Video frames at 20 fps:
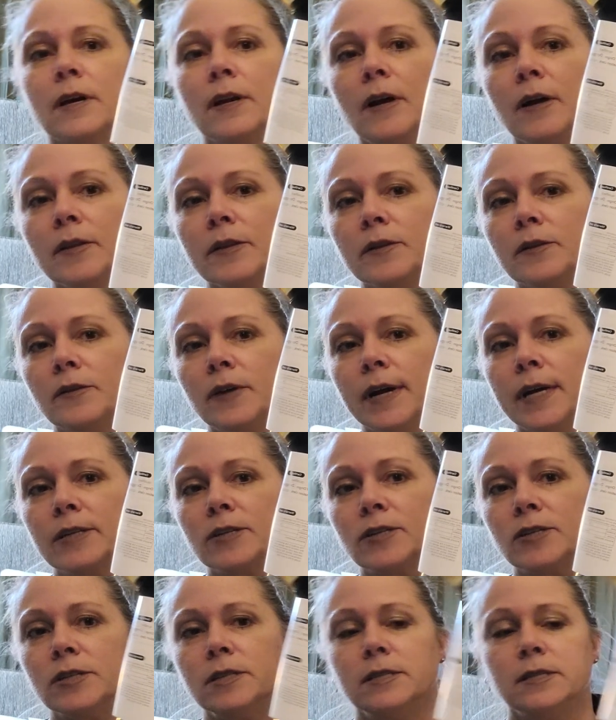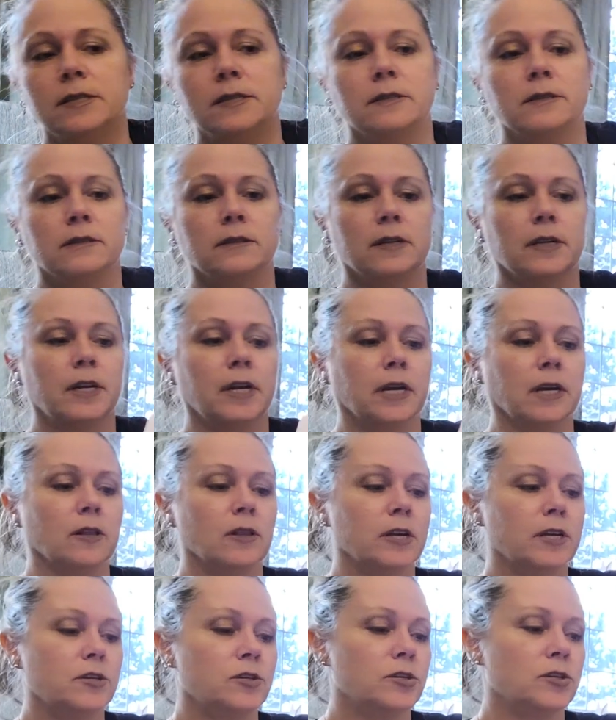all the directions in
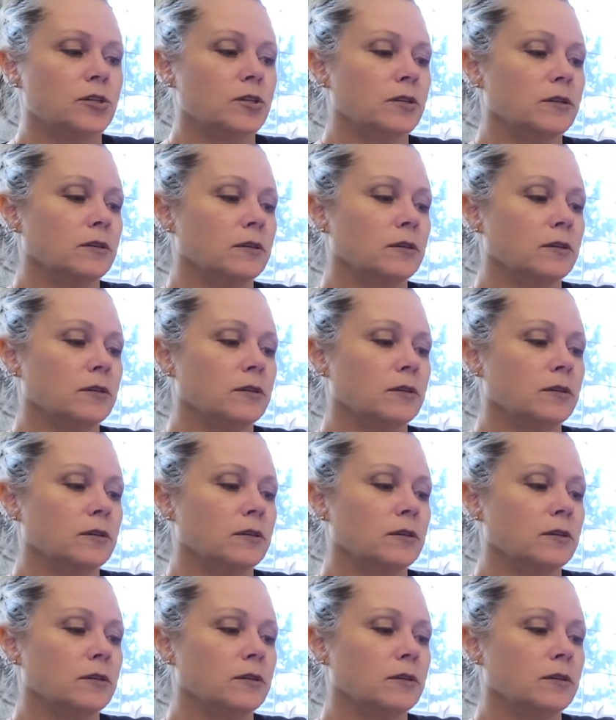English.